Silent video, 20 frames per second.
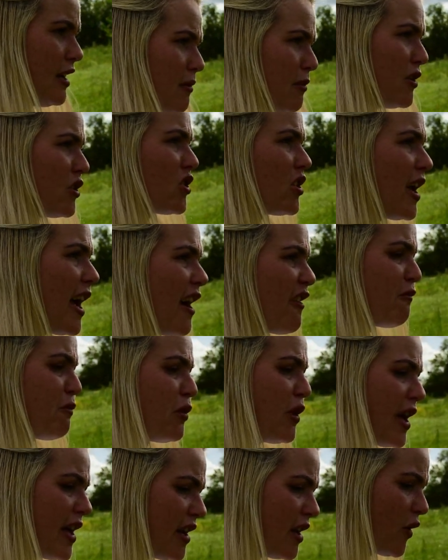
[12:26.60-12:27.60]
But she'll have
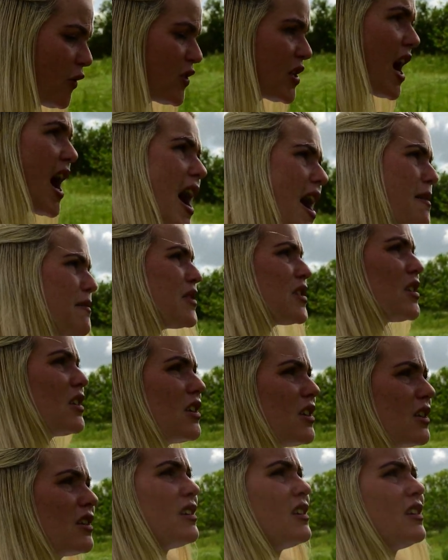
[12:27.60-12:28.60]
plenty of time
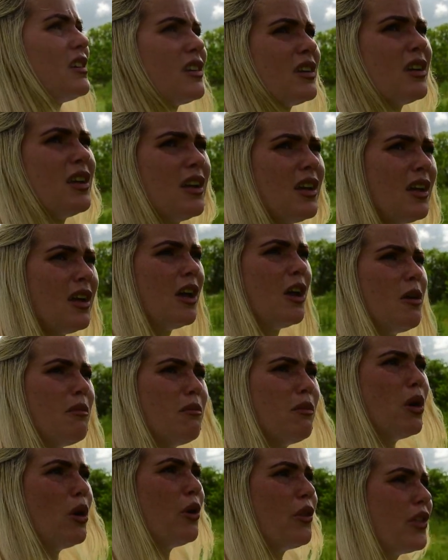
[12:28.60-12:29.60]
to
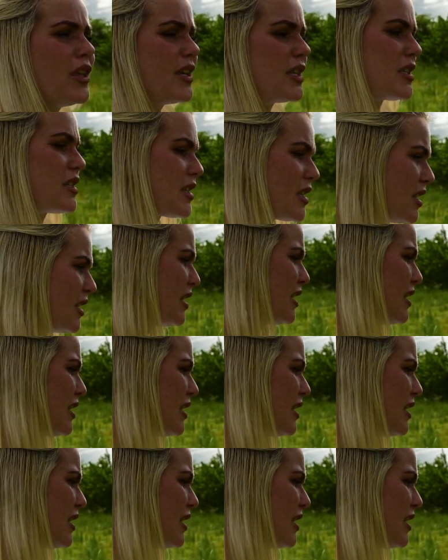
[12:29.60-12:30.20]
mow this.